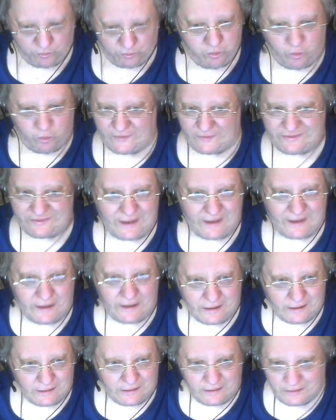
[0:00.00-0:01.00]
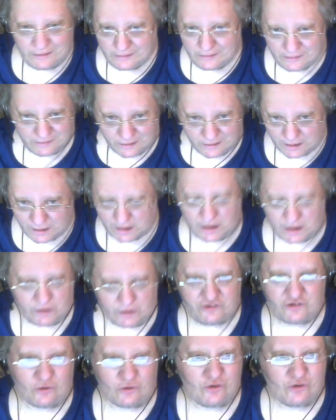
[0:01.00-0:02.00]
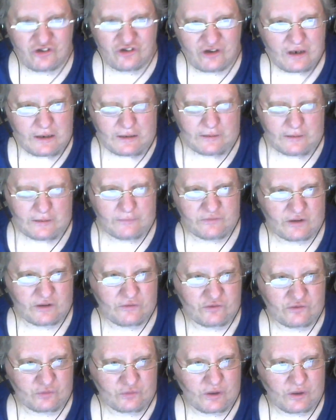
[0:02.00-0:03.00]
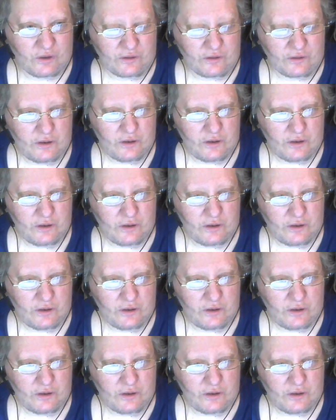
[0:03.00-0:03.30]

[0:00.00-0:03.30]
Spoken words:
what they are associating themselves with?